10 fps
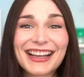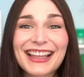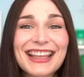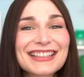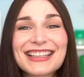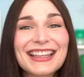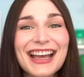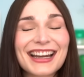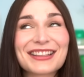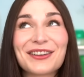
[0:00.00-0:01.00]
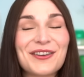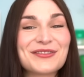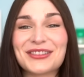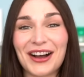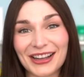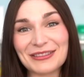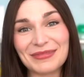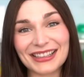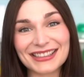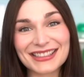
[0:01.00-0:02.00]
They said that in their own
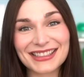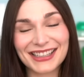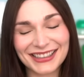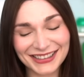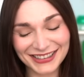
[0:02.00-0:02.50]
documents.